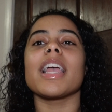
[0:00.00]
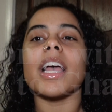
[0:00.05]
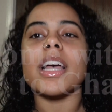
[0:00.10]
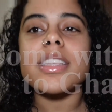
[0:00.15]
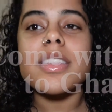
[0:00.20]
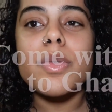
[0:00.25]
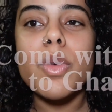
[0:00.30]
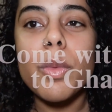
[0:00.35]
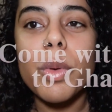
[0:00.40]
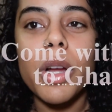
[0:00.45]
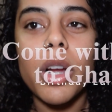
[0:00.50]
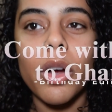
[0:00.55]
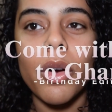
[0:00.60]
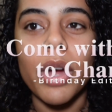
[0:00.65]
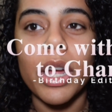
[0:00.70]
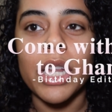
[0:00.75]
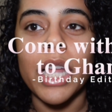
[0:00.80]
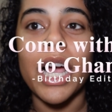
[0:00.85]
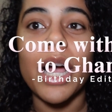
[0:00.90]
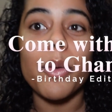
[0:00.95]
guess where we're
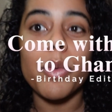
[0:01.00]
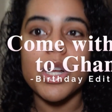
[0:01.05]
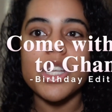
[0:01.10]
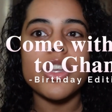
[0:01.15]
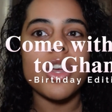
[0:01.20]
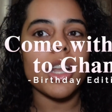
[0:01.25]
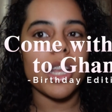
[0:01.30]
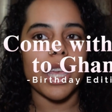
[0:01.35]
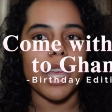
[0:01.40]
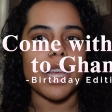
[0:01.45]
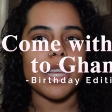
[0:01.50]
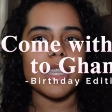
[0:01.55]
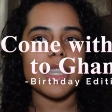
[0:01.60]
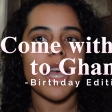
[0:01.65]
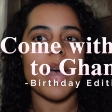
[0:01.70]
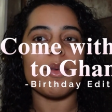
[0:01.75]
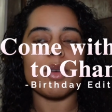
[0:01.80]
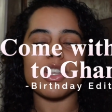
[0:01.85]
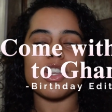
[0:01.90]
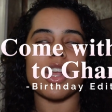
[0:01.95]
going. Like, I want y'all to guess.
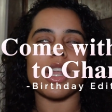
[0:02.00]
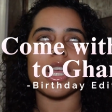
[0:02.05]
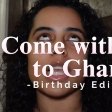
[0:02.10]
I want y'all to